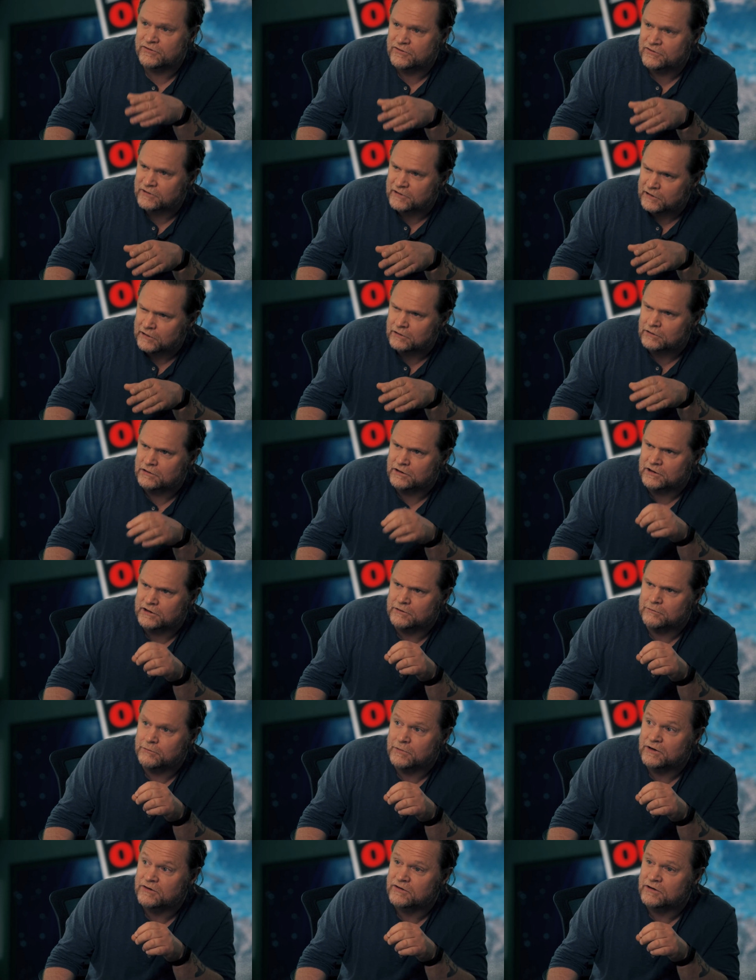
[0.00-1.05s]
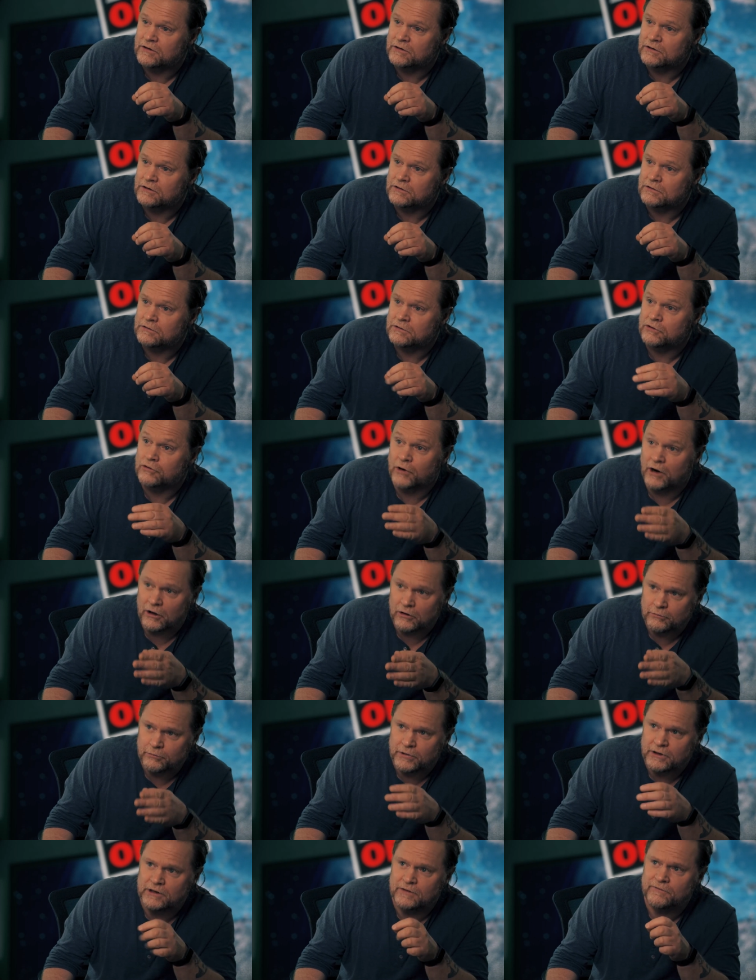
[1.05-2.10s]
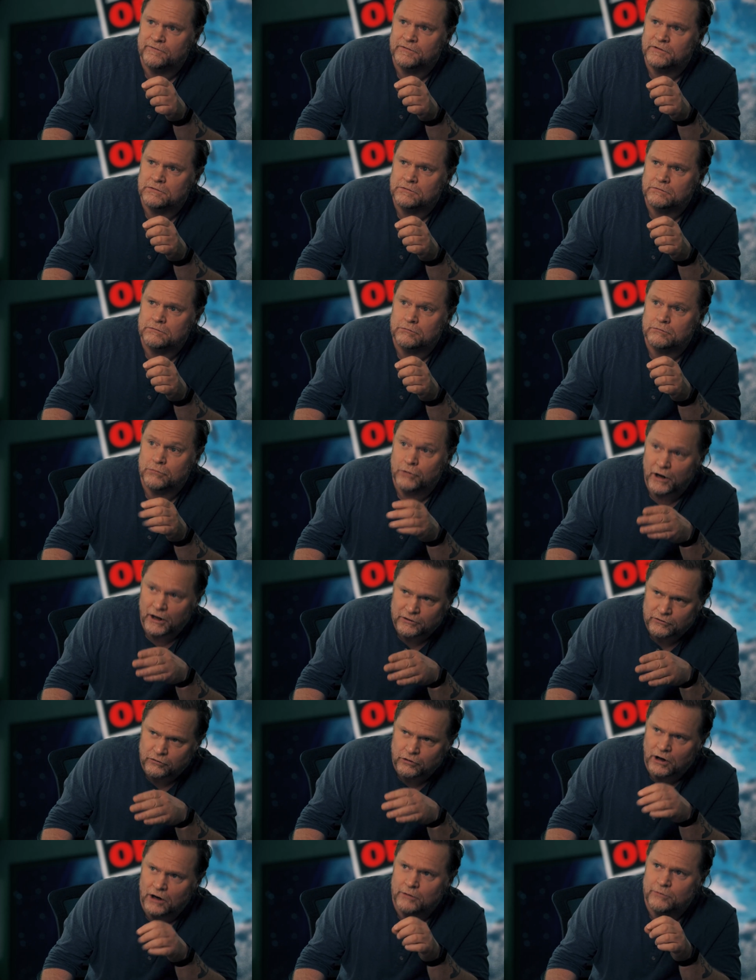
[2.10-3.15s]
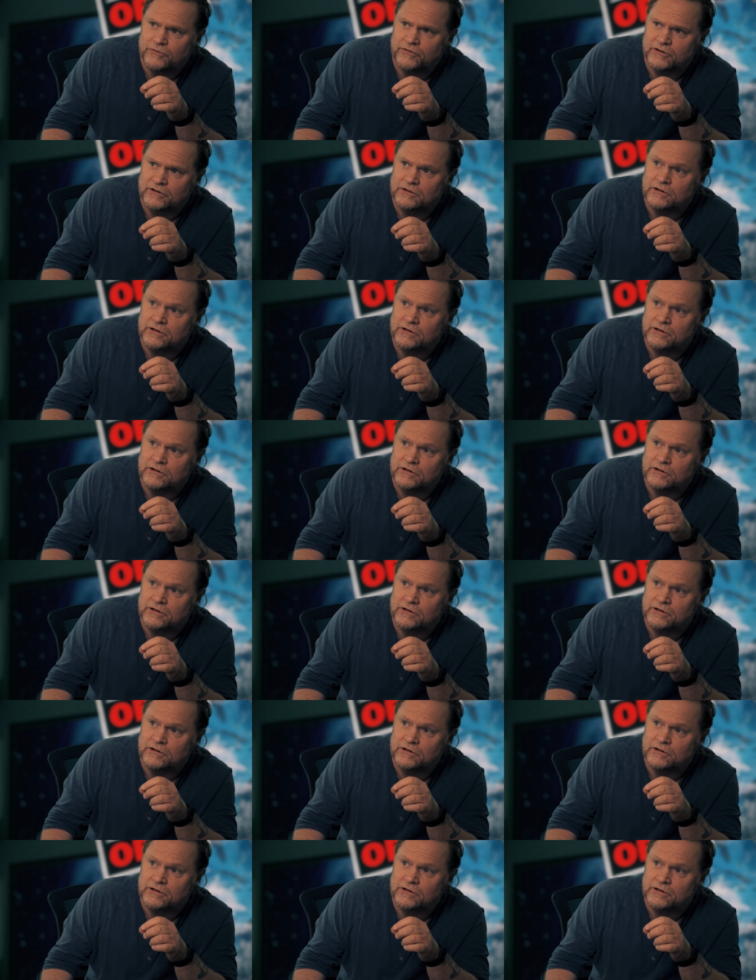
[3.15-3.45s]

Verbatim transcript: skill in mixing ground beef, breadcrumbs, and